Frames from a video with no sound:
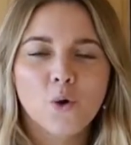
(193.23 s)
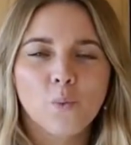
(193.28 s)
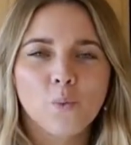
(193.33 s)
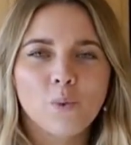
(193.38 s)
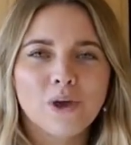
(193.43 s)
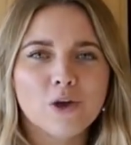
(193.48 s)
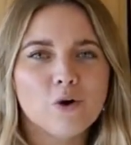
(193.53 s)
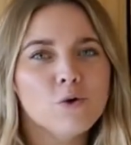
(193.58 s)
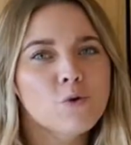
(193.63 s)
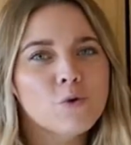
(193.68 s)

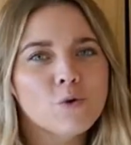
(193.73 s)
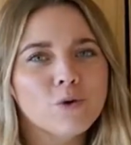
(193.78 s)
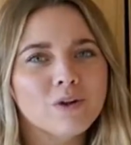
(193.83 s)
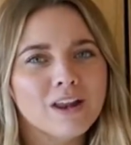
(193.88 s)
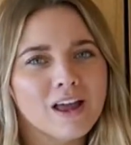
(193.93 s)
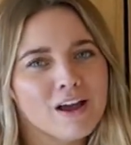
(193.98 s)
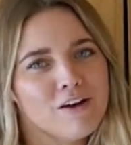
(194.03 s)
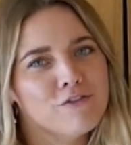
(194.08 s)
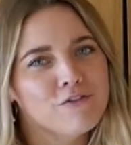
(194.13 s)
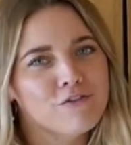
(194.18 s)
We all
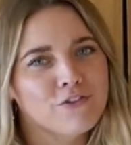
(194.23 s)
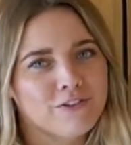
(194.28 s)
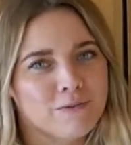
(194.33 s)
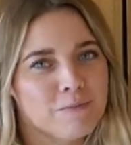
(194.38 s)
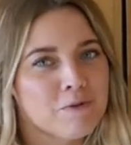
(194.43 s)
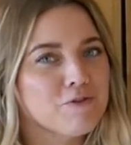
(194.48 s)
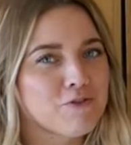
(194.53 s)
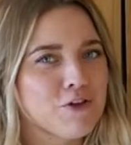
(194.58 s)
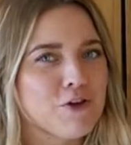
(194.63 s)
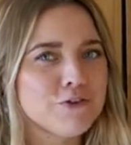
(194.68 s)
love some
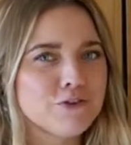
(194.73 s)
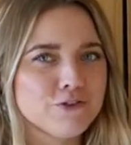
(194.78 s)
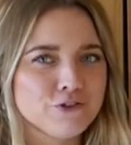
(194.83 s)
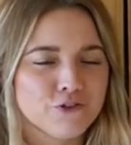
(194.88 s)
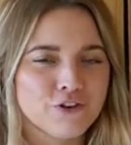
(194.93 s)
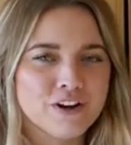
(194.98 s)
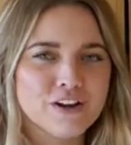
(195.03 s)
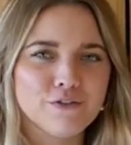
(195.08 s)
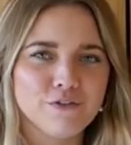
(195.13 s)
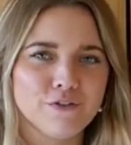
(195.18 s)
of those
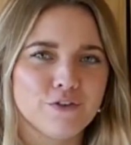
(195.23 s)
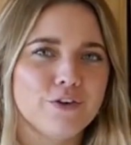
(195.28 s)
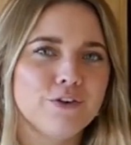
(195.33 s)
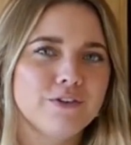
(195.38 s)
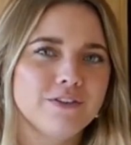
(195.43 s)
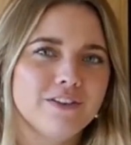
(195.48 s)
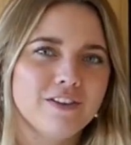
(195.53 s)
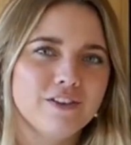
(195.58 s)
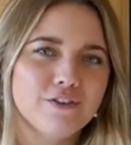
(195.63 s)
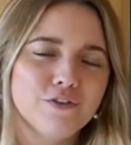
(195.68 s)
treat
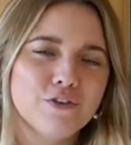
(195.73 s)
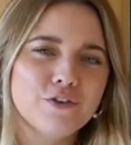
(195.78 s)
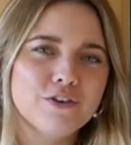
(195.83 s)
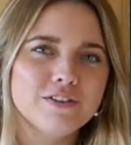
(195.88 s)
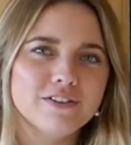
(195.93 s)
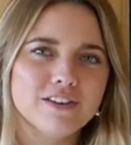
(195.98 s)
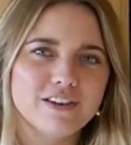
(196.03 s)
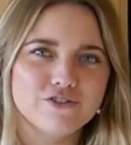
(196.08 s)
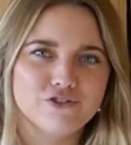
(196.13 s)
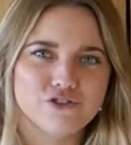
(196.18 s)
foods, so the
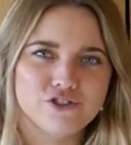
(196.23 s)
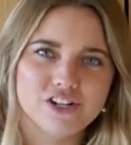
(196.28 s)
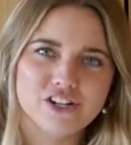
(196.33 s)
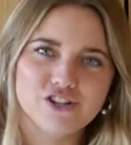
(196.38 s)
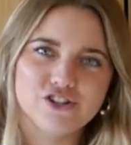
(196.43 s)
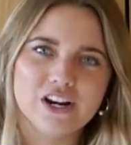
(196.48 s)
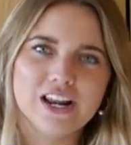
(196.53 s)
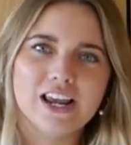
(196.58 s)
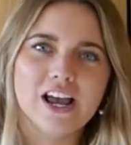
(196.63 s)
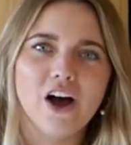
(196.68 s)
foods that are
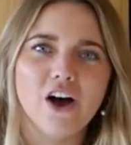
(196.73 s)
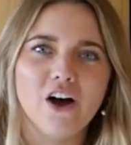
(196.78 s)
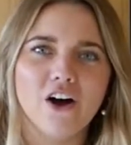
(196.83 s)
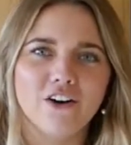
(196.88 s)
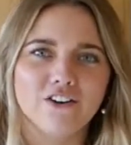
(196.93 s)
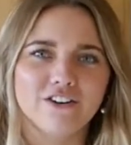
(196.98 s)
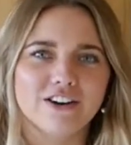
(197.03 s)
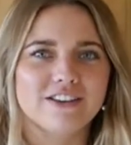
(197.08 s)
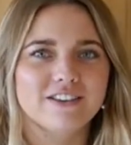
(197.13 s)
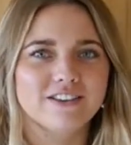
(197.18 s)
traditionally
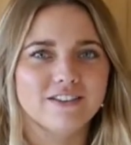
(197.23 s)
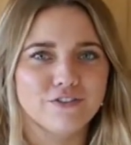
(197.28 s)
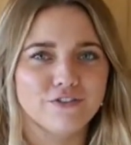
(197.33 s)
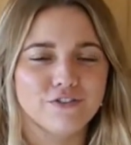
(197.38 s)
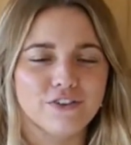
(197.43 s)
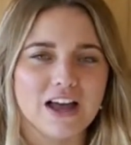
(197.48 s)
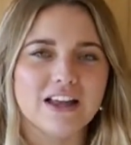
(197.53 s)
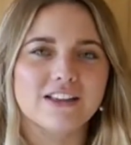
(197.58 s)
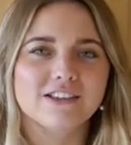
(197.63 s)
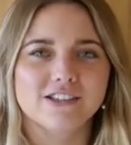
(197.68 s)
higher in
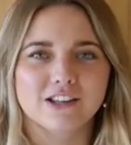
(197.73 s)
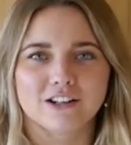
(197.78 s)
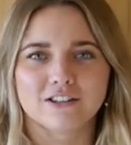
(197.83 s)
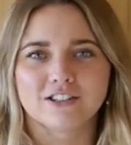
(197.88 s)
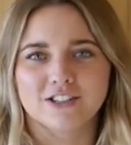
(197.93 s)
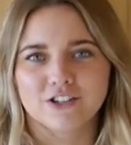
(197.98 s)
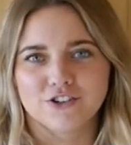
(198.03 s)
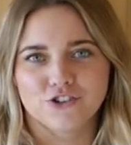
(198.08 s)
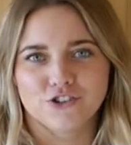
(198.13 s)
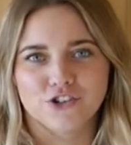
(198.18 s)
fat,
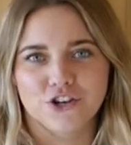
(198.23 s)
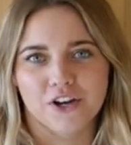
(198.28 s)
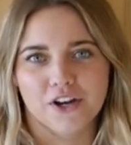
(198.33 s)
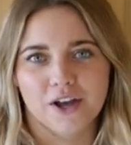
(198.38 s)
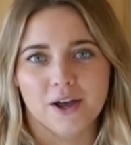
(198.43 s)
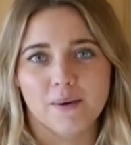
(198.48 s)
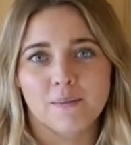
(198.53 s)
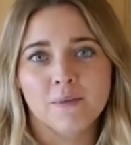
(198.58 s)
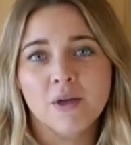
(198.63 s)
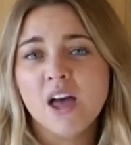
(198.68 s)
salt and
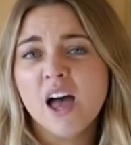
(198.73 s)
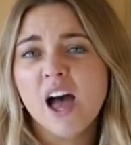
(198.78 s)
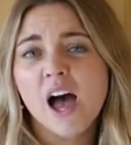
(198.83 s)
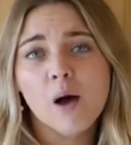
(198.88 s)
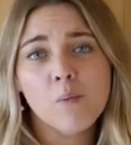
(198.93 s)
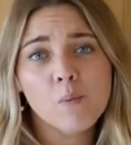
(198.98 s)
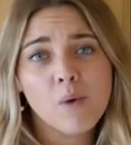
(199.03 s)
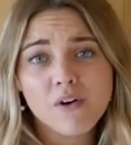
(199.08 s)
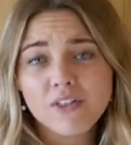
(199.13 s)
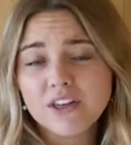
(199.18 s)
sugar.
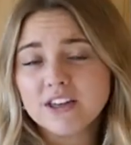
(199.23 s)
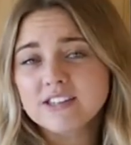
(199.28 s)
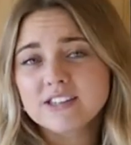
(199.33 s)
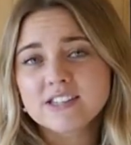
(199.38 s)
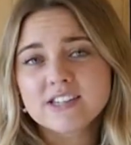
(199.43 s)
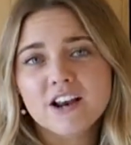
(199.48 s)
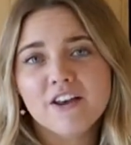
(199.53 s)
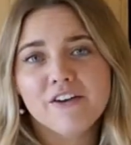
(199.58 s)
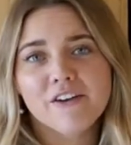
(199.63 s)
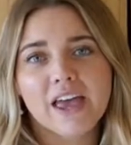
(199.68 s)
And while they're
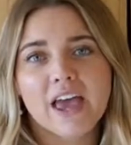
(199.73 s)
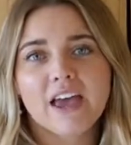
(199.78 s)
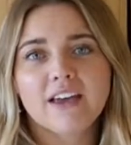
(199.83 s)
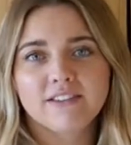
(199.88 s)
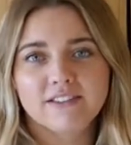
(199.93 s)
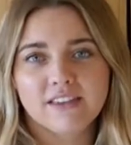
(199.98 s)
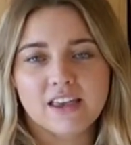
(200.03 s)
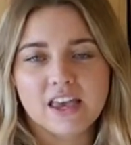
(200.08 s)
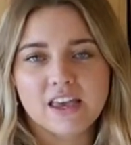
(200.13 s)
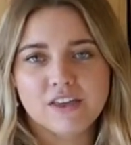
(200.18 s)
still okay
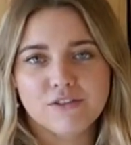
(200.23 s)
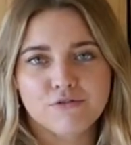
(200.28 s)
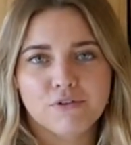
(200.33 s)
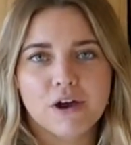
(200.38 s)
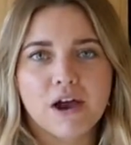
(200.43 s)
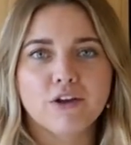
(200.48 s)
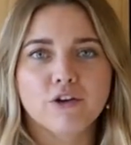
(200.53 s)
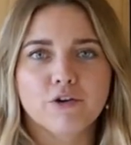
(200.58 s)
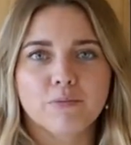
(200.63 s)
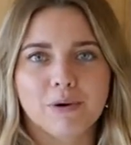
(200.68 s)
to eat
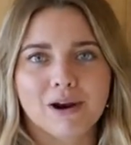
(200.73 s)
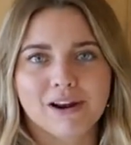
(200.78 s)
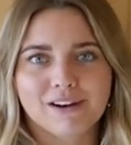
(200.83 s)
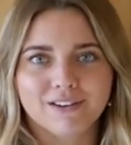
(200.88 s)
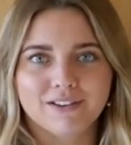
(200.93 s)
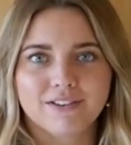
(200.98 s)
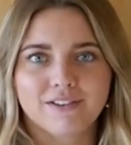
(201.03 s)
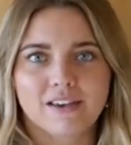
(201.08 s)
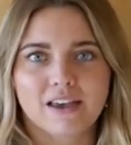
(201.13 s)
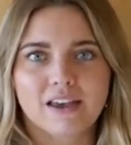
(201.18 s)
throughout your
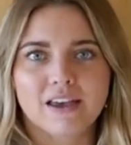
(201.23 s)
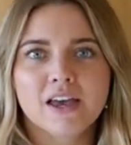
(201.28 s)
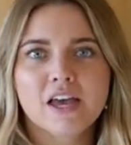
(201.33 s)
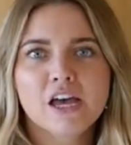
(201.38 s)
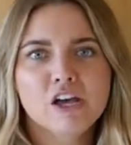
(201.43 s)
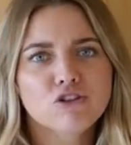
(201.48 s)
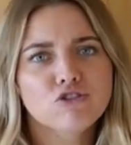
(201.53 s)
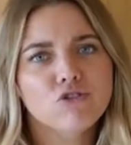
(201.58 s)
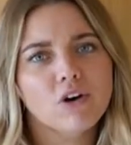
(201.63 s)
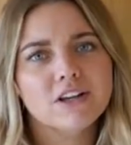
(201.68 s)
pregnancy,
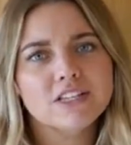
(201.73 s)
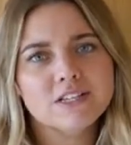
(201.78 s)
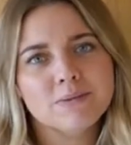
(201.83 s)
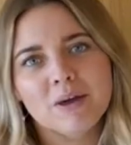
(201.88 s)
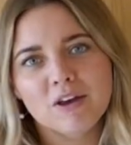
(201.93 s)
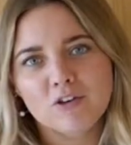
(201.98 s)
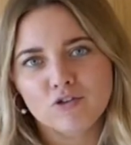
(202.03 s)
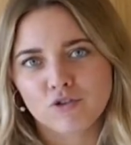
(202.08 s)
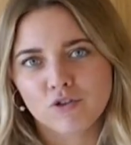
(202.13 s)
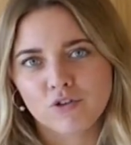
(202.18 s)
try to
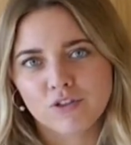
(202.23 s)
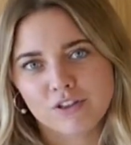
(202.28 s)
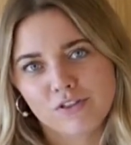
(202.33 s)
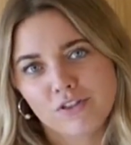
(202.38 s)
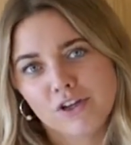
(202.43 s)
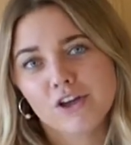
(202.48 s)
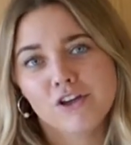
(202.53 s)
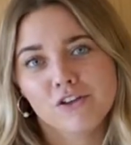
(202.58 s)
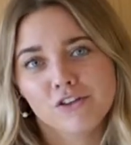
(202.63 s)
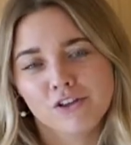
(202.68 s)
make sure
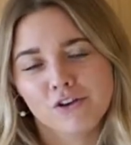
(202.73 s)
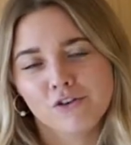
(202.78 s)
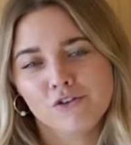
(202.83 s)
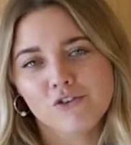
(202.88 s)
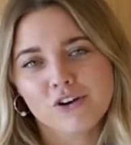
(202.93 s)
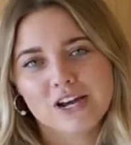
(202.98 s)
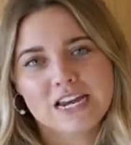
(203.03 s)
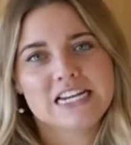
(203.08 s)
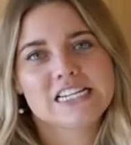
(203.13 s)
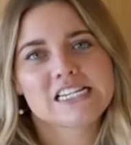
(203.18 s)
that you're
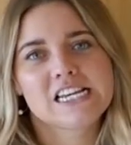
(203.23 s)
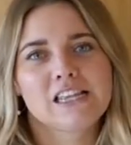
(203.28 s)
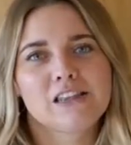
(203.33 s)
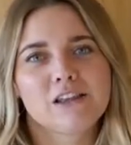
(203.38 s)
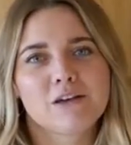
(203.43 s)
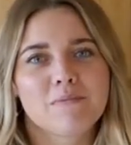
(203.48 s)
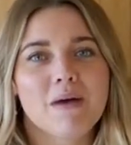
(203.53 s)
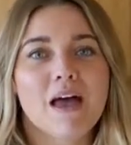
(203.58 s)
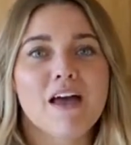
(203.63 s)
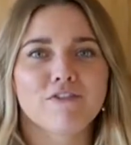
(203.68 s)
not eating
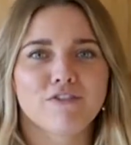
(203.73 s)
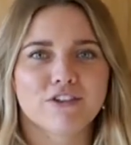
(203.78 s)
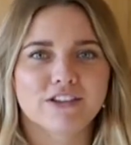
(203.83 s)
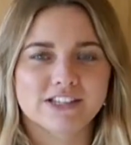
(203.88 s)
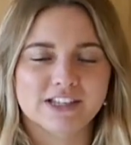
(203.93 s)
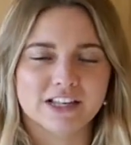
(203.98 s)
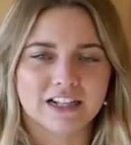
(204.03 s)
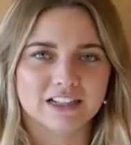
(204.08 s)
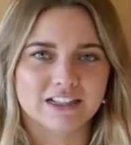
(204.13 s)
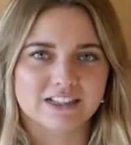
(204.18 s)
them every
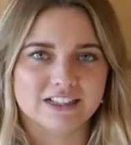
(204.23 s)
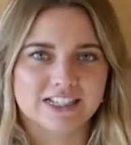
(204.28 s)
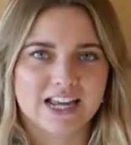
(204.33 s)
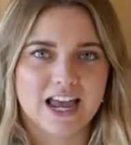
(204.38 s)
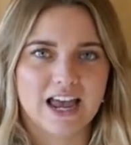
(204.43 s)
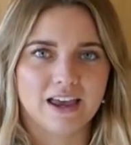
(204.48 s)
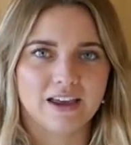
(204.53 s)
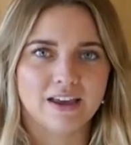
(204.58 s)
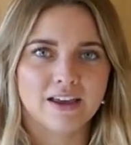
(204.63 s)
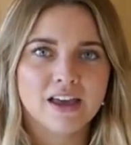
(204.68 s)
single
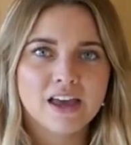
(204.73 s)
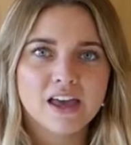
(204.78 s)
day.